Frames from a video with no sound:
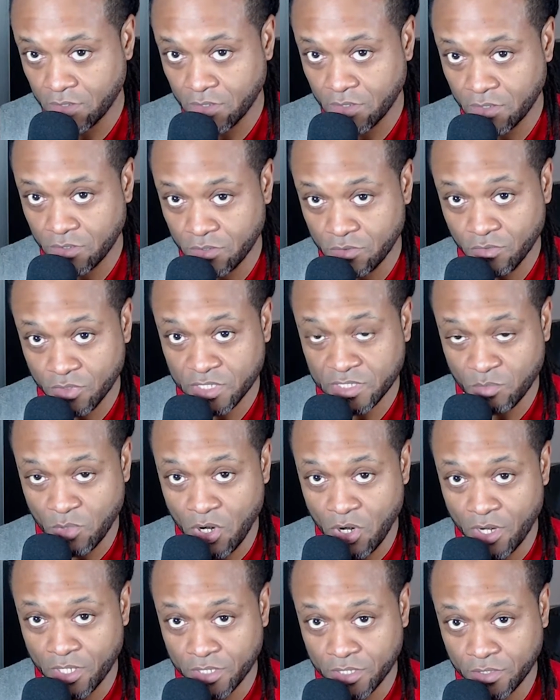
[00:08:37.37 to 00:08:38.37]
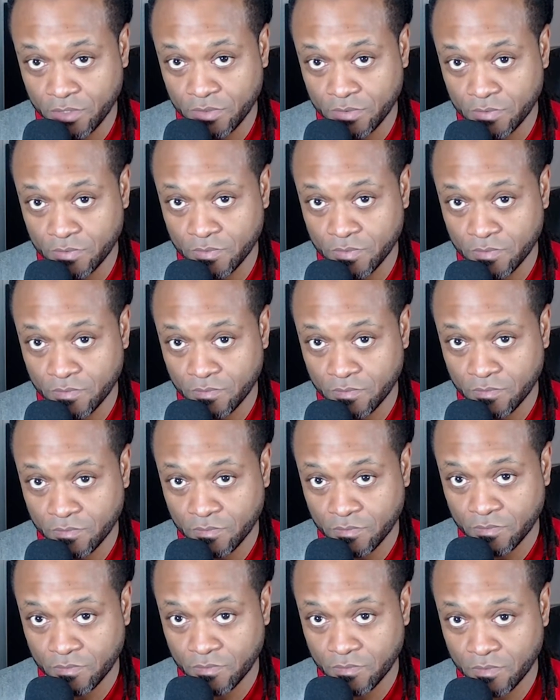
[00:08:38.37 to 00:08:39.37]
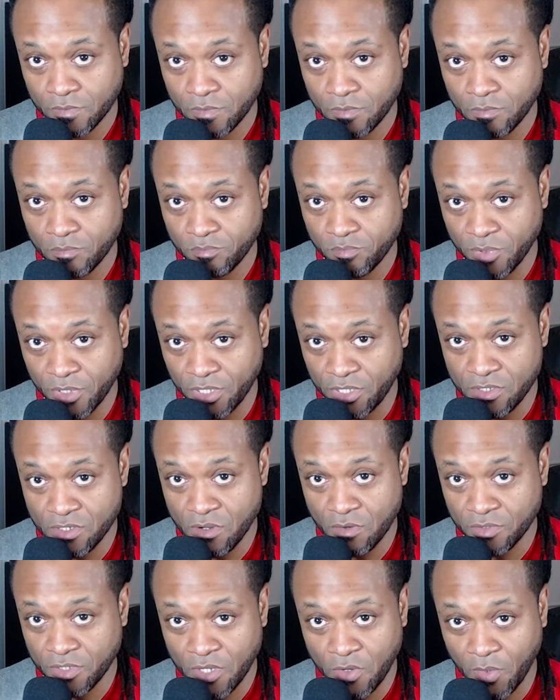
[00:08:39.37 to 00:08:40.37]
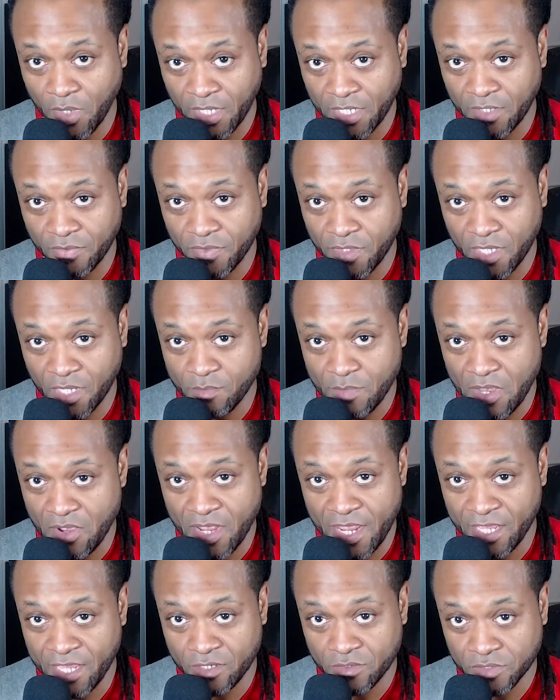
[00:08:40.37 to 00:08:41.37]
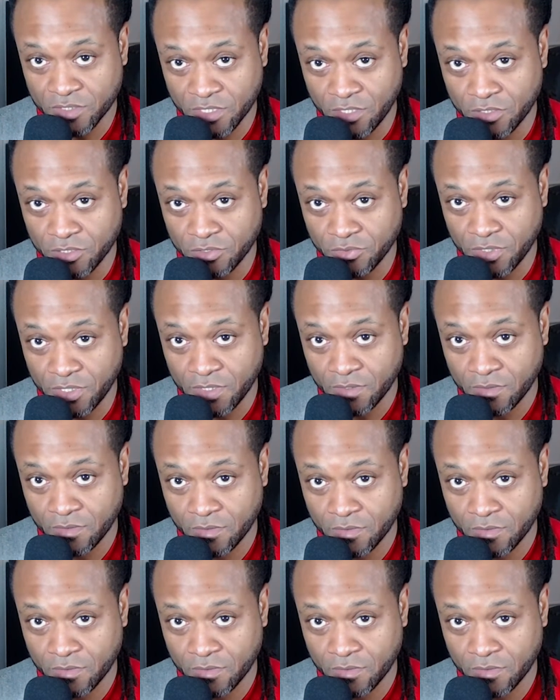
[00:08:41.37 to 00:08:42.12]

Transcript: you're a smart dude, but you don't know anything about ankle surgery.